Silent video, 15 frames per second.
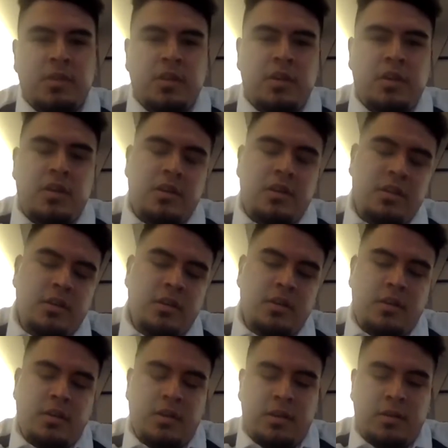the
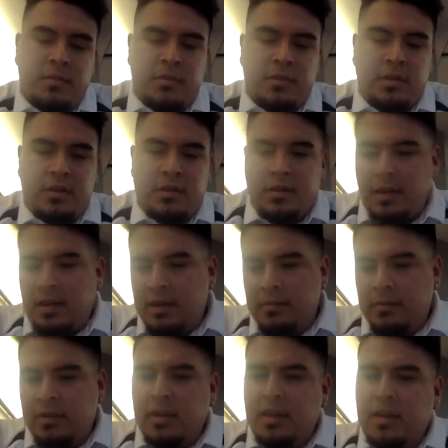other
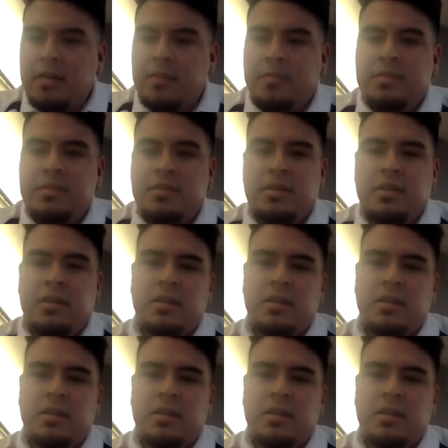clubs